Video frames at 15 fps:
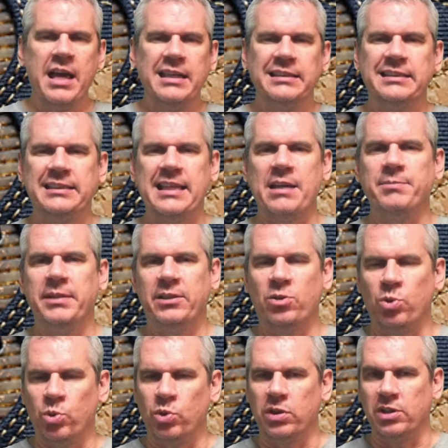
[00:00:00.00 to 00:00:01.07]

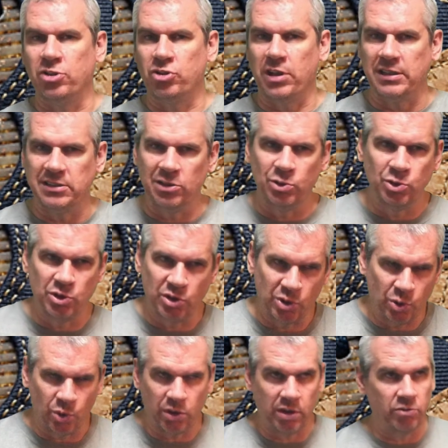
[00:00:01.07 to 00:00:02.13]
semi-cork and translucent
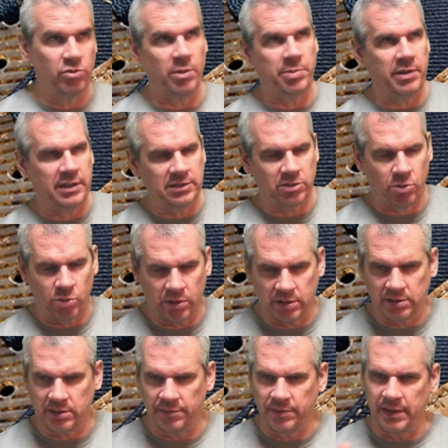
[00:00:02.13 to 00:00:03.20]
cork and rubberized cork
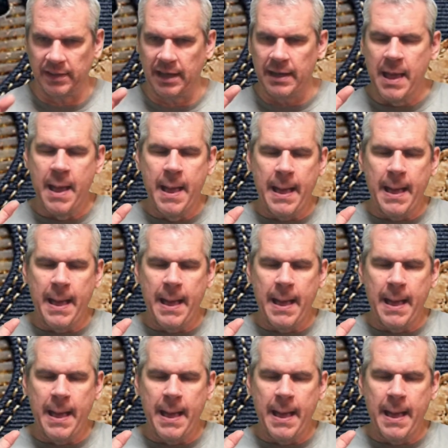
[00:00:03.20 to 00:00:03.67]
and stuff like that.